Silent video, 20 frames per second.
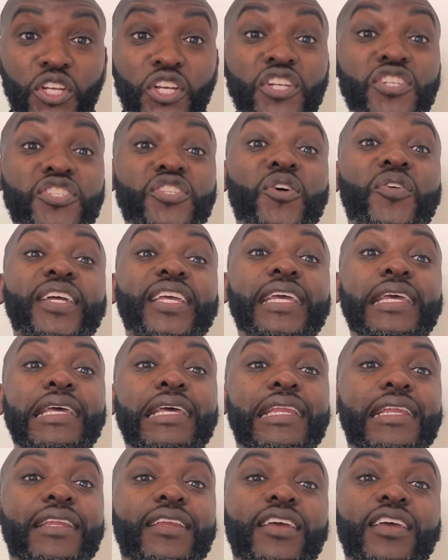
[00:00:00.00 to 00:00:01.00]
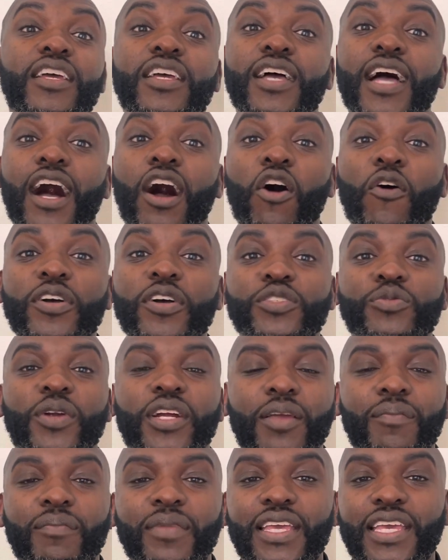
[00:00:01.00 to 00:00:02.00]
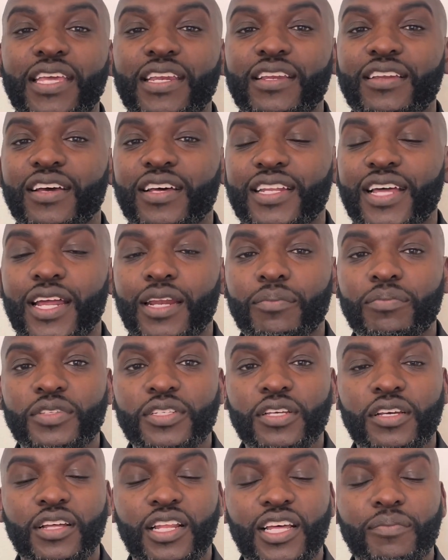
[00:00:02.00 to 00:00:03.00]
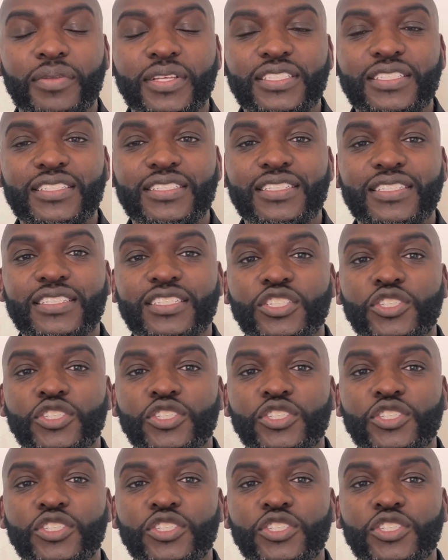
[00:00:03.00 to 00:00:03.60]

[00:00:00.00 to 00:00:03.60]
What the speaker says: So again, I always recommend to a lot of businesses,